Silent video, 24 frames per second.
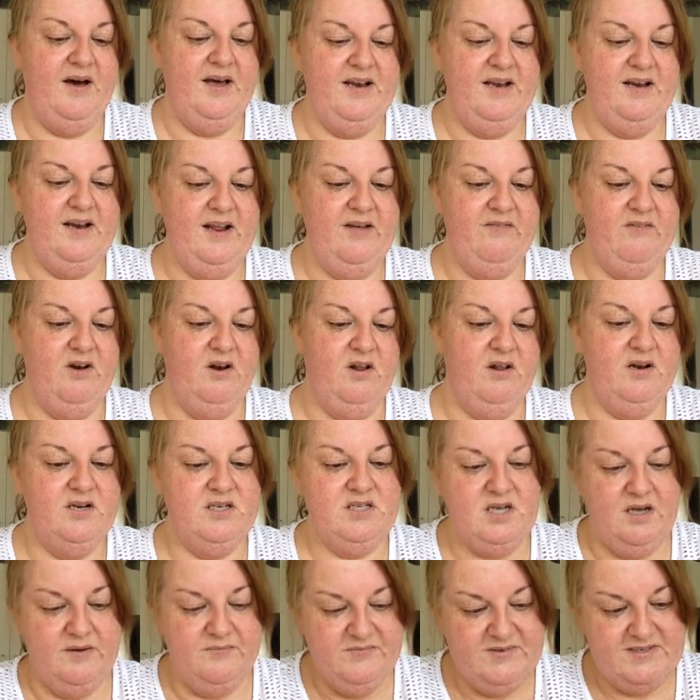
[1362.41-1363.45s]
I didn't have a lot of
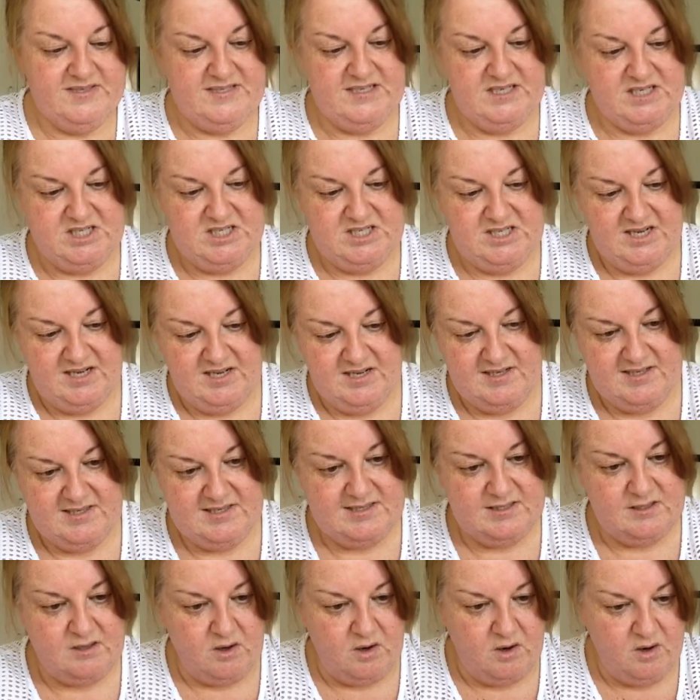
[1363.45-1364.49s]
time for stitching,
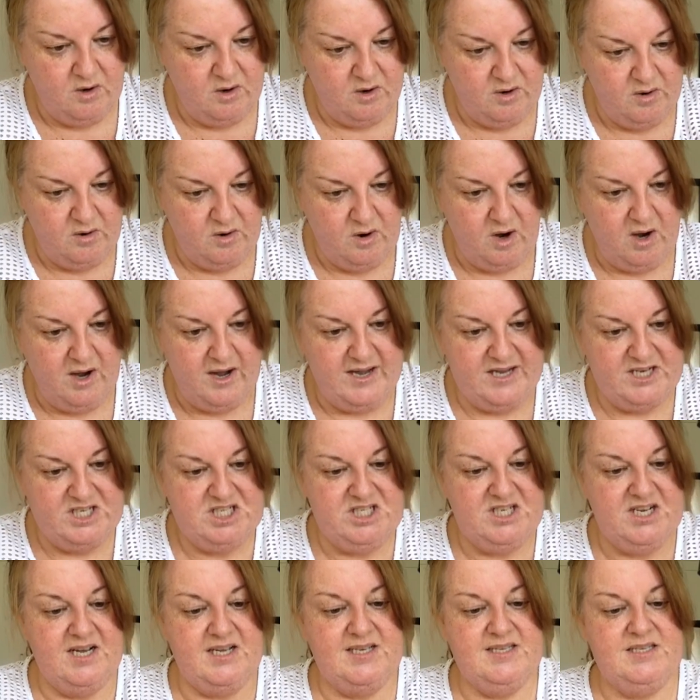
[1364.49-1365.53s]
so I
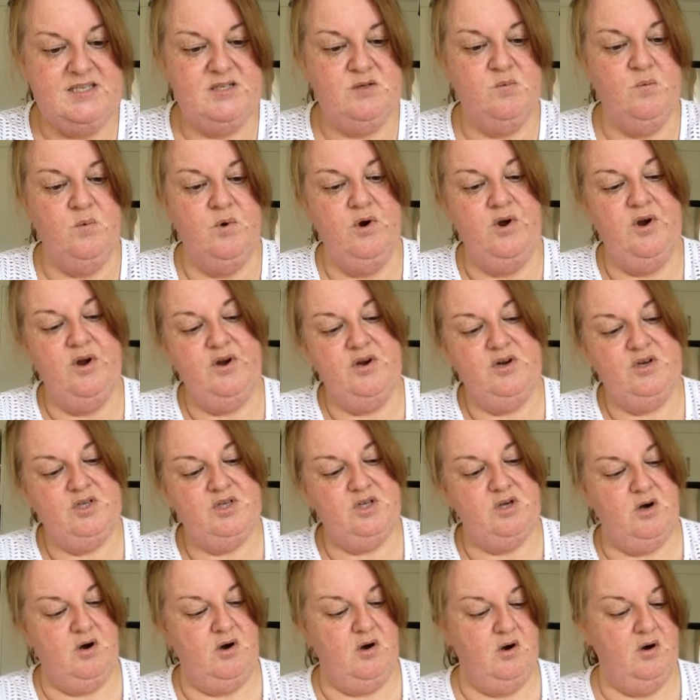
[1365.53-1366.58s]
just worked
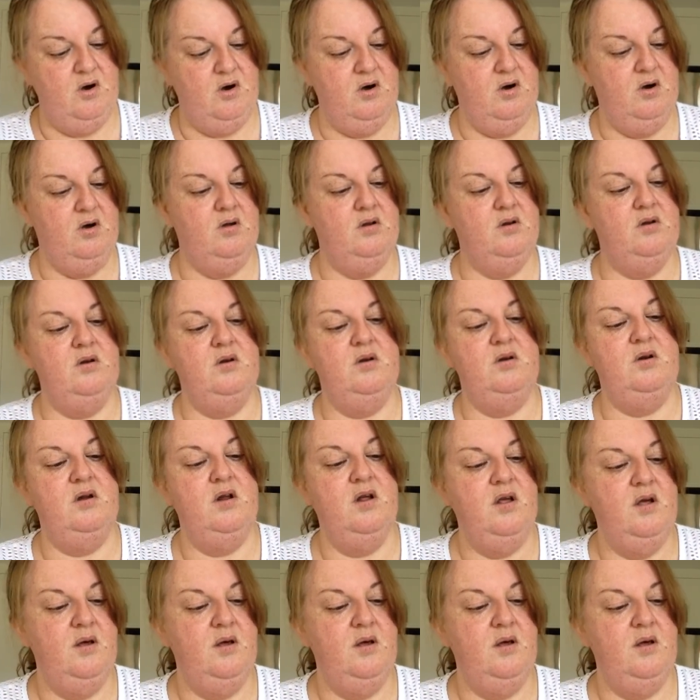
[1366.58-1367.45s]
on